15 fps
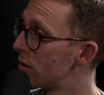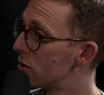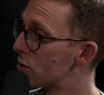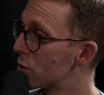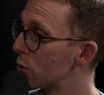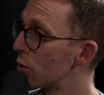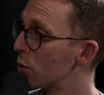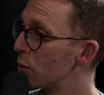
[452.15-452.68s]

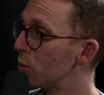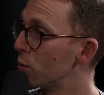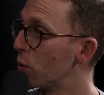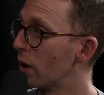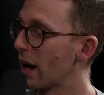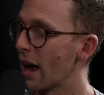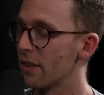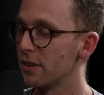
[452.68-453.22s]
do
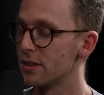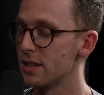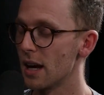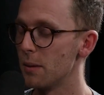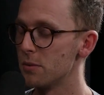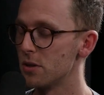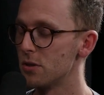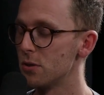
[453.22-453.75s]
what other
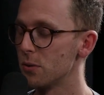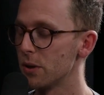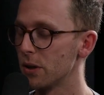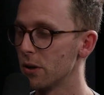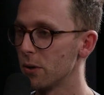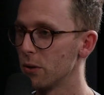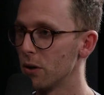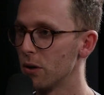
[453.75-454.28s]
teams are doing
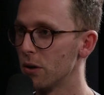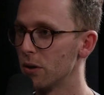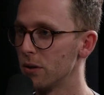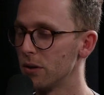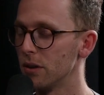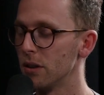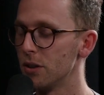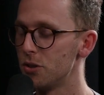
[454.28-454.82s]
who are
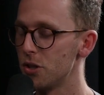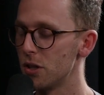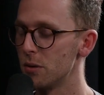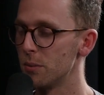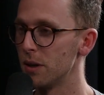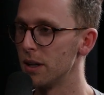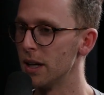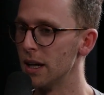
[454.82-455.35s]

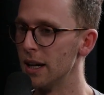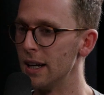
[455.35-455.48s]
legitimate